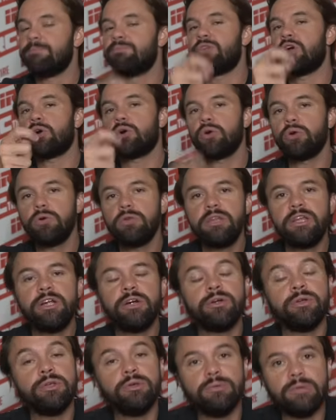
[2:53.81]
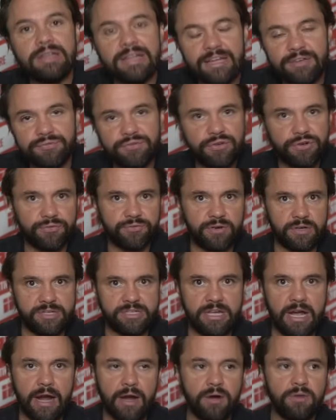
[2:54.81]
The earlier you lift your front
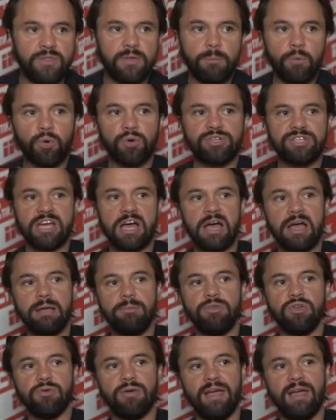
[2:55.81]
tire, the more time you